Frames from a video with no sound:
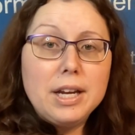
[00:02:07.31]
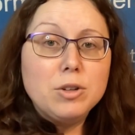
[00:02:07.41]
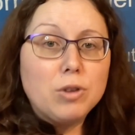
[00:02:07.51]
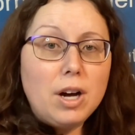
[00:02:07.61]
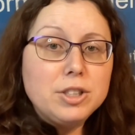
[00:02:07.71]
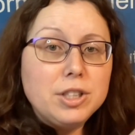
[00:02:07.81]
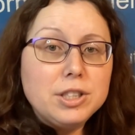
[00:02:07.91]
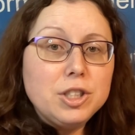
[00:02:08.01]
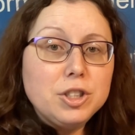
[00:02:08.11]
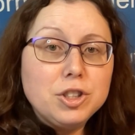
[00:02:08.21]

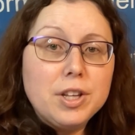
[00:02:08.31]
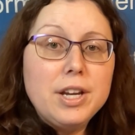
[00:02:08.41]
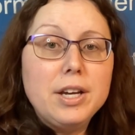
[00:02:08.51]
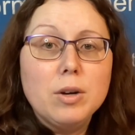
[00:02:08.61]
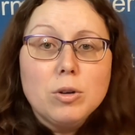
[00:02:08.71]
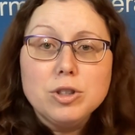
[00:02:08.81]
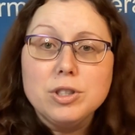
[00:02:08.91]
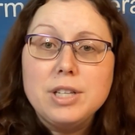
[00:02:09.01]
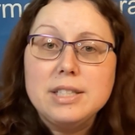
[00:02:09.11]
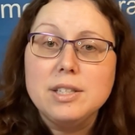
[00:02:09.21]
androgynous ish thing or
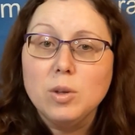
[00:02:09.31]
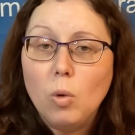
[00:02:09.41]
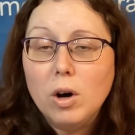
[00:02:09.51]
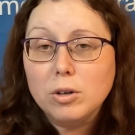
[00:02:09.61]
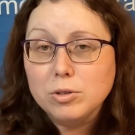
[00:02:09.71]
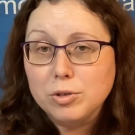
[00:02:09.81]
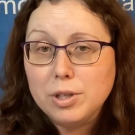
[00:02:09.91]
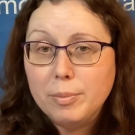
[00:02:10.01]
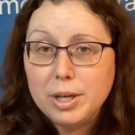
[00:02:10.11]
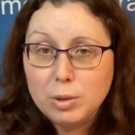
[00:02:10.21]
just testing the waters or
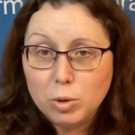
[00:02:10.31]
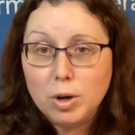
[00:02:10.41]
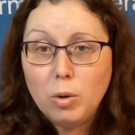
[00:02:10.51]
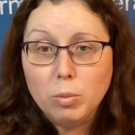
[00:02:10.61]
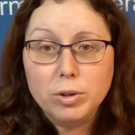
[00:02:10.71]
something and we're going